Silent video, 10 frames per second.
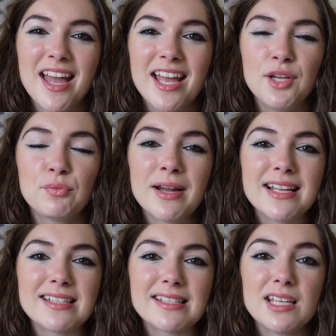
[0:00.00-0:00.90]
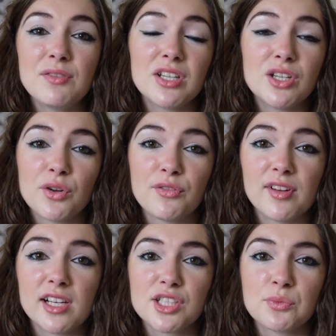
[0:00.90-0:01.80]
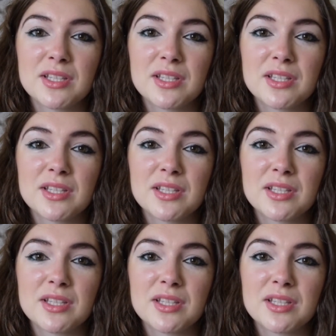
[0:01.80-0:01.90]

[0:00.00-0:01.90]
He writes, even in non-fiction,